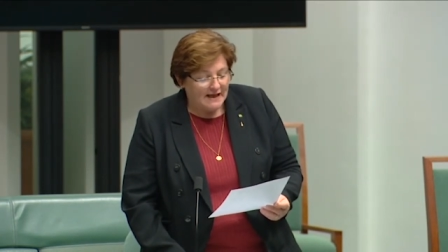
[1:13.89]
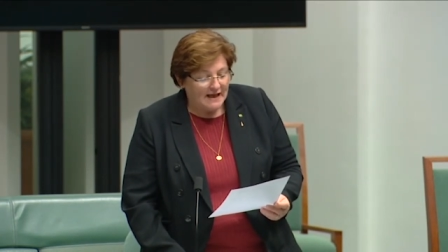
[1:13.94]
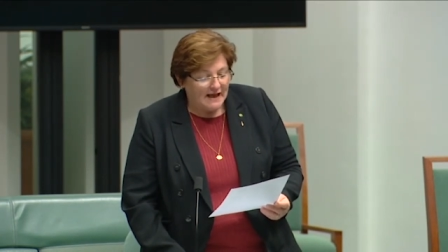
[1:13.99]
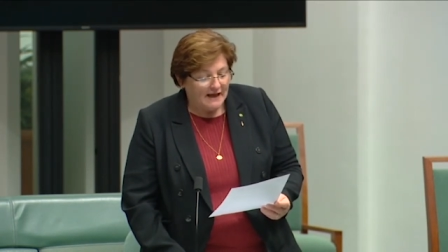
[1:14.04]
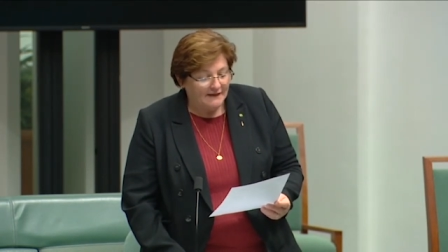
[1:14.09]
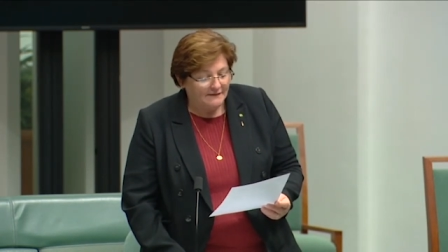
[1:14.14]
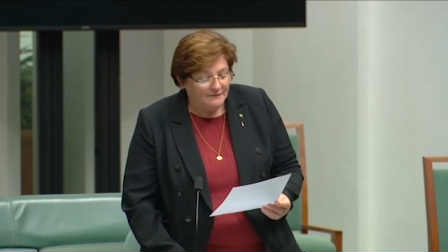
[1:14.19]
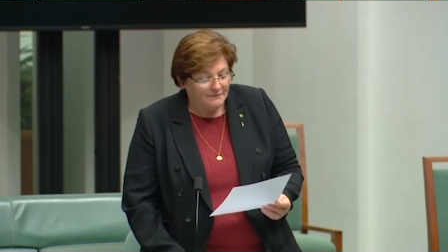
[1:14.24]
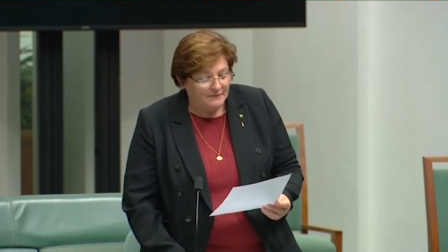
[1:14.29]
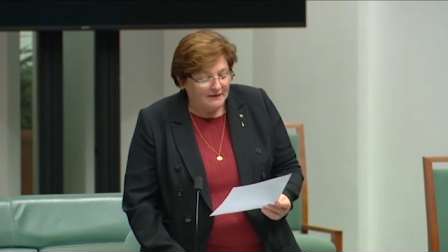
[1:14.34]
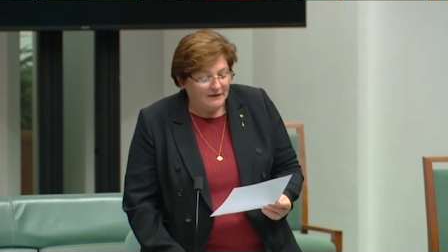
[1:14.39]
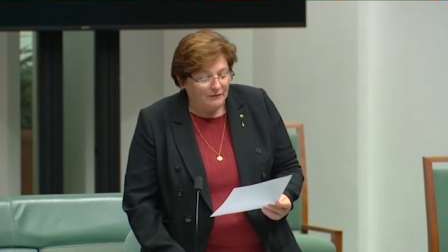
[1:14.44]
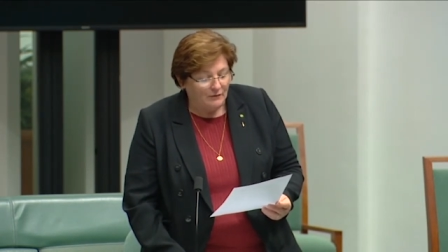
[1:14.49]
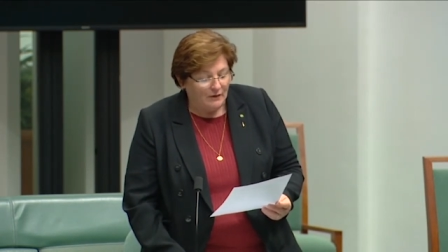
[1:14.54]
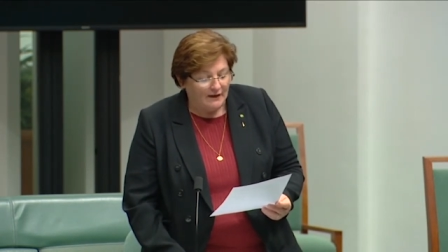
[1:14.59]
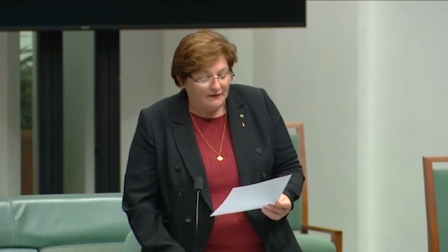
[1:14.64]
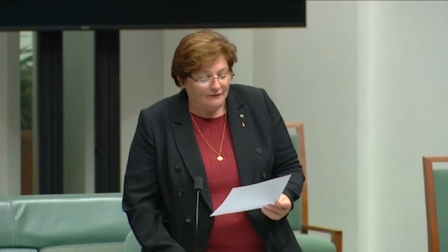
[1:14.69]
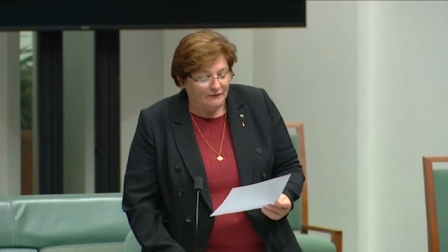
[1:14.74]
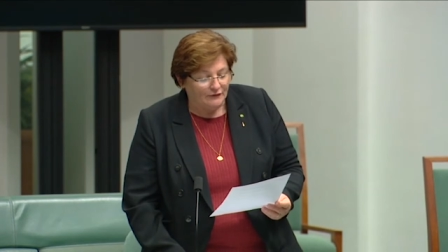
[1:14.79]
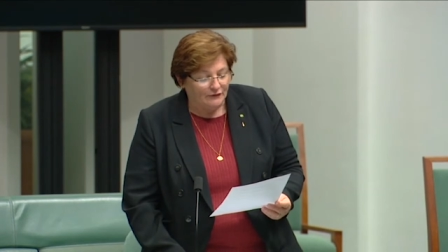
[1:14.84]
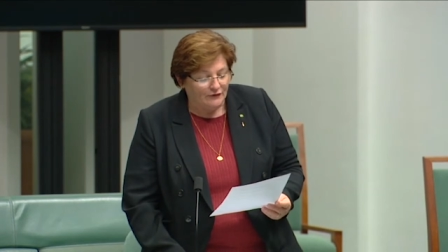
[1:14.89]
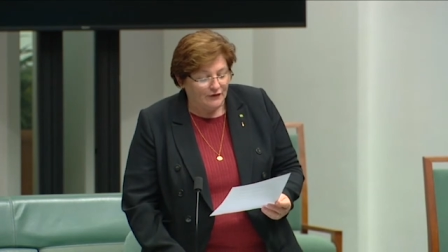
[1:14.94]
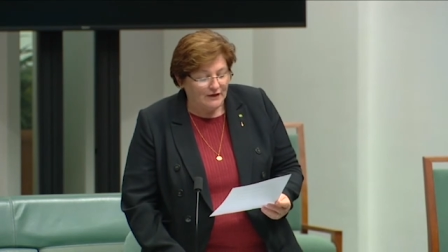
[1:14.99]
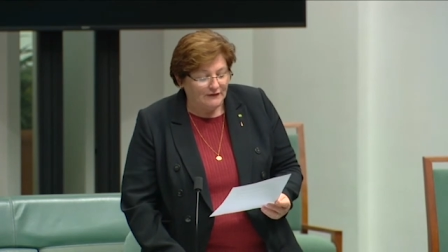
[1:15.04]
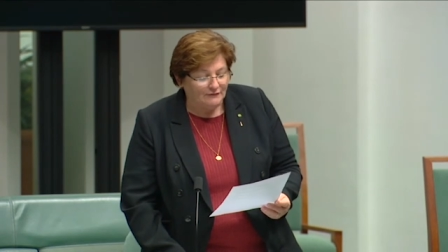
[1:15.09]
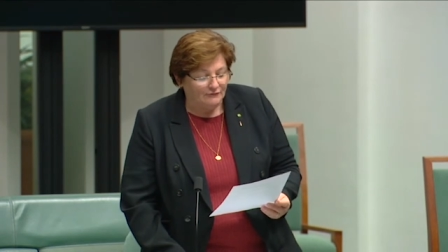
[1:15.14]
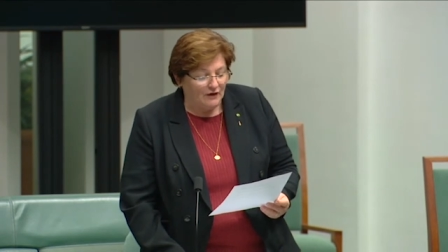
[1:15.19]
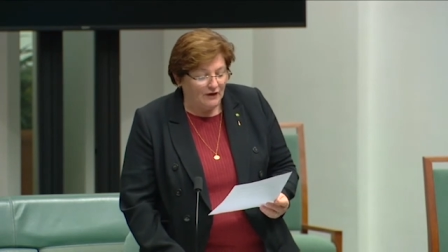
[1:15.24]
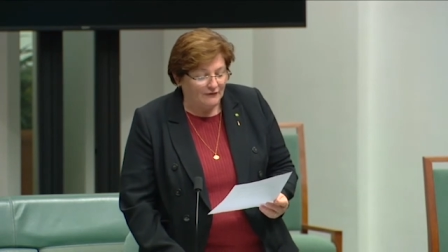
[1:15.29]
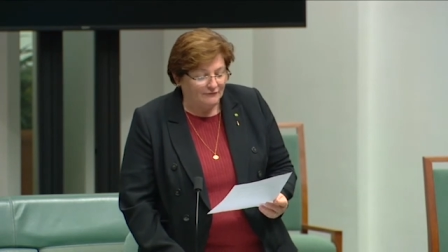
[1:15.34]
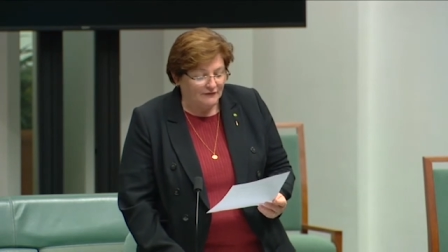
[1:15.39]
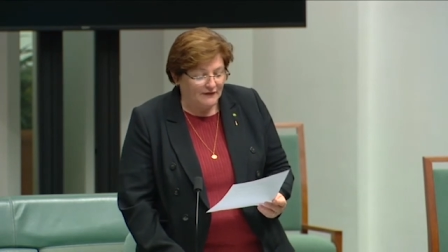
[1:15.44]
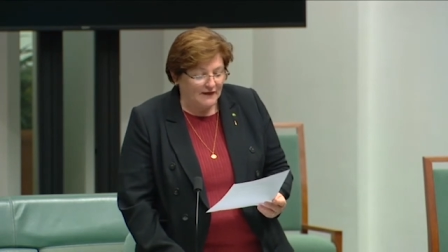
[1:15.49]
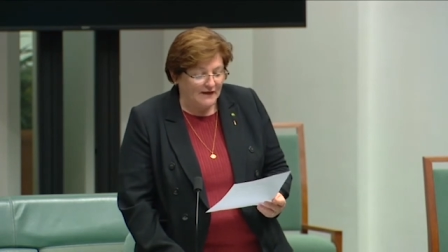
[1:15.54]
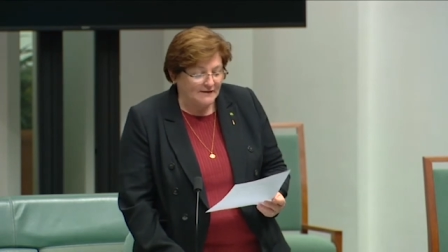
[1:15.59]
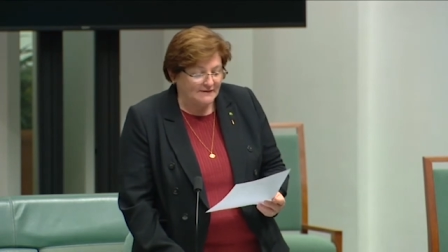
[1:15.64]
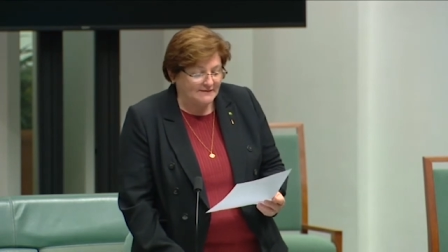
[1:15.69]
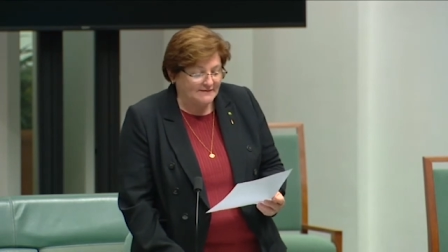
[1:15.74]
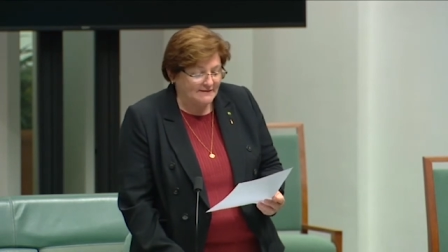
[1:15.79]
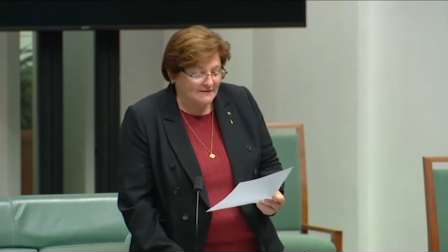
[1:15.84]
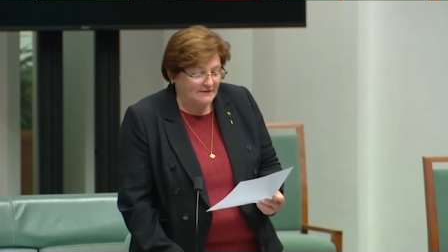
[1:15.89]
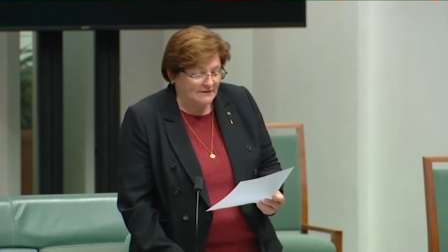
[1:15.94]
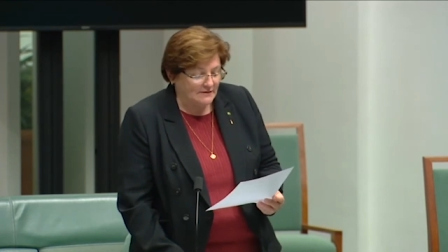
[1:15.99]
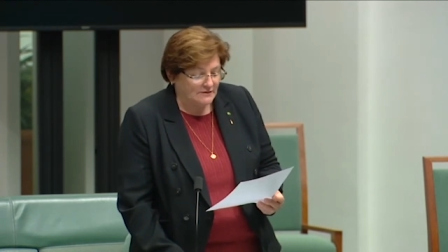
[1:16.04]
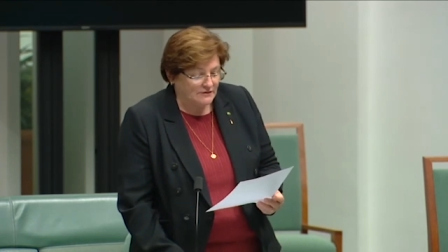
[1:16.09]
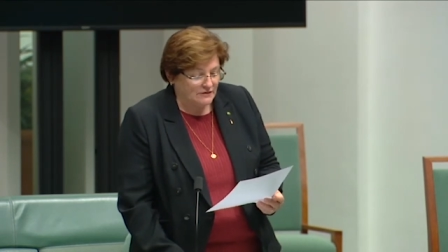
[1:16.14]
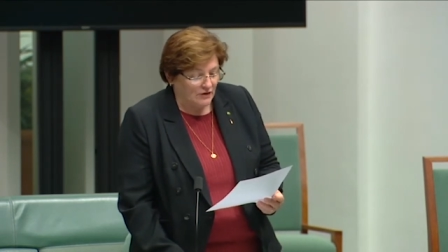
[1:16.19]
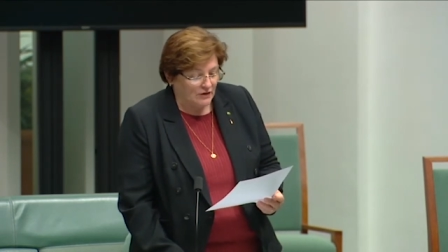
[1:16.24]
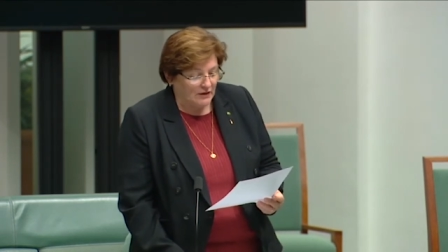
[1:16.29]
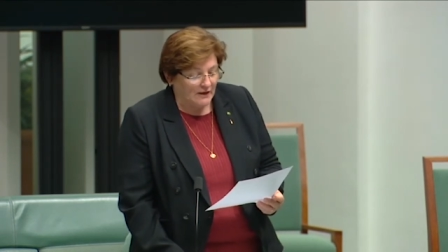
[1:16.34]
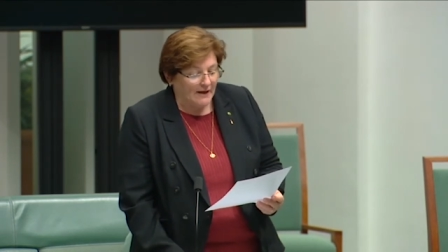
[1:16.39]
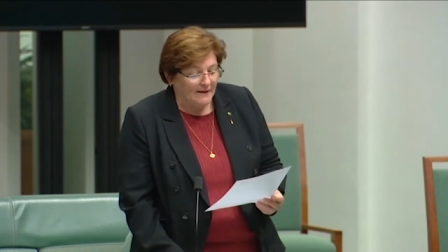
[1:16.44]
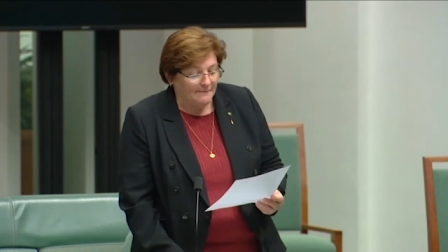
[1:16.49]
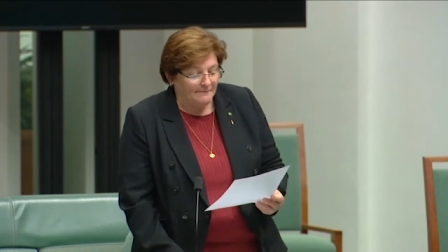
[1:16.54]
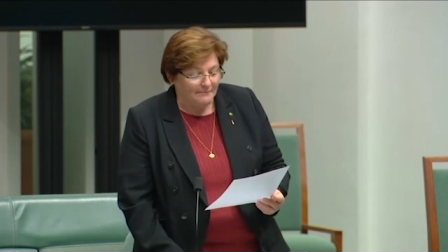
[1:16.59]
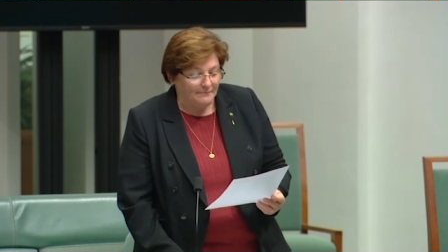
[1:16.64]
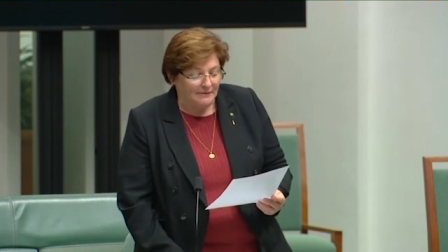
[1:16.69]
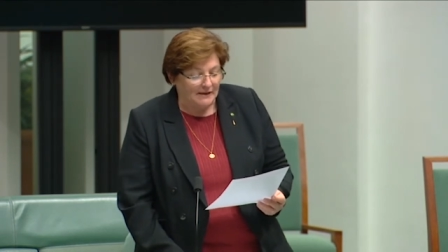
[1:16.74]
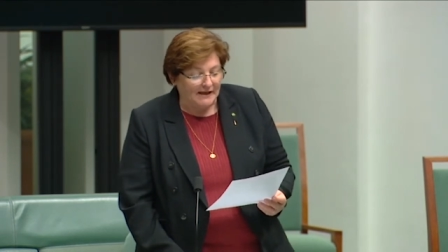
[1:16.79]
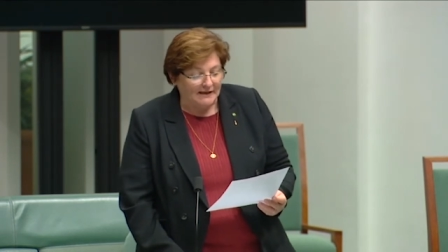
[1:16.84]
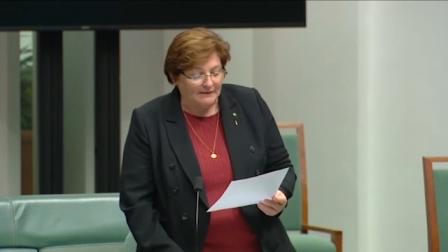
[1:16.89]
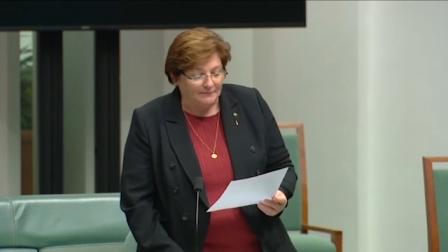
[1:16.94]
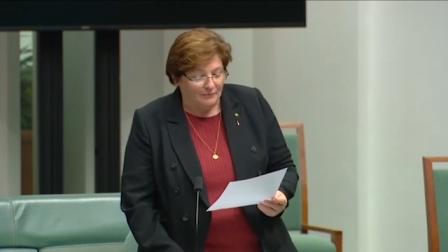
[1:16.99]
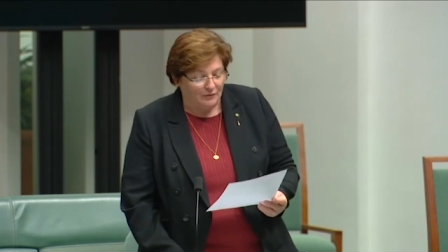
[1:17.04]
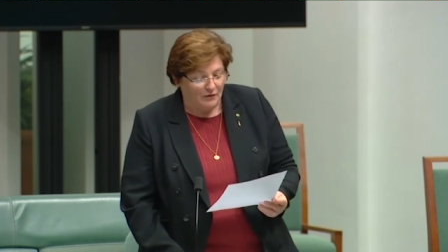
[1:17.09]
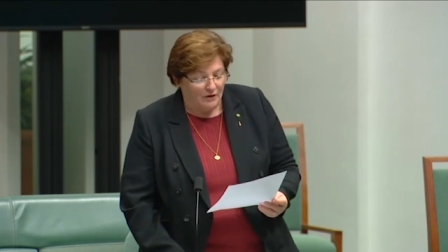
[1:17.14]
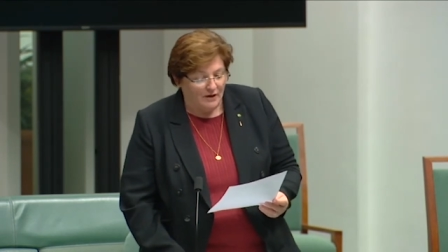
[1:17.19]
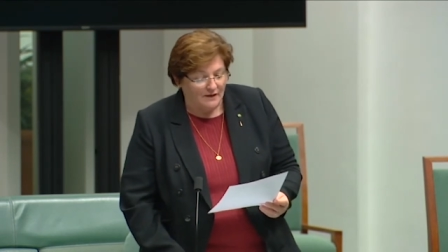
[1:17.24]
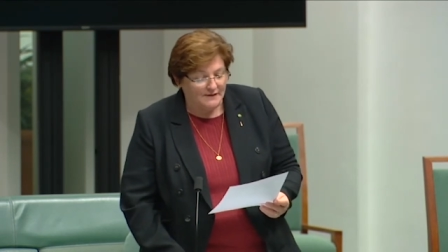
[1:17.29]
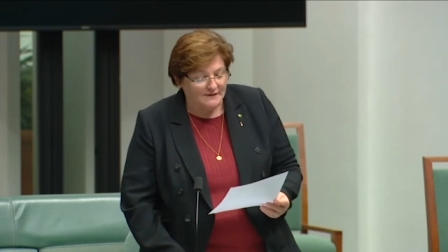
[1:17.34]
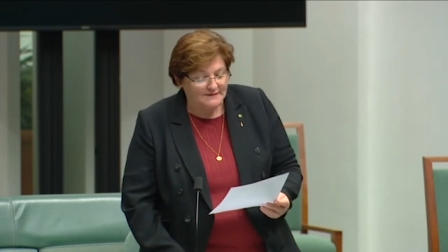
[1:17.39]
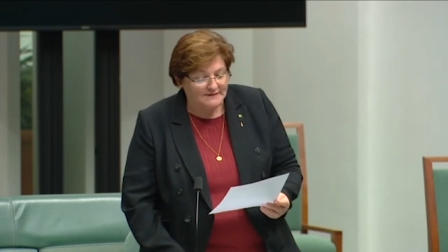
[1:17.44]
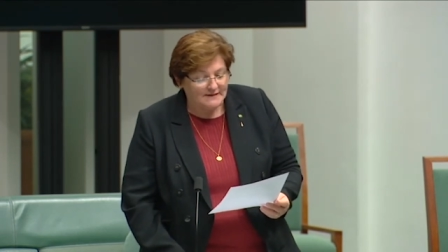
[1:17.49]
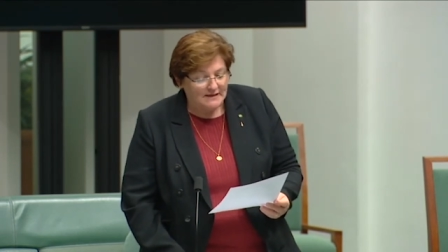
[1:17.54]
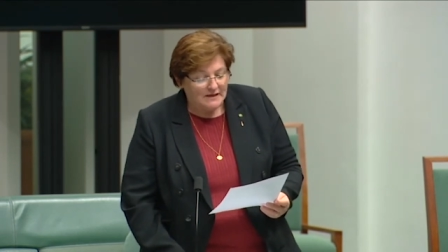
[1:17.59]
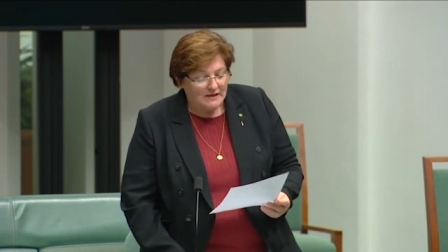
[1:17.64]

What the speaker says: And the big one, the $35,000 Blake Prize,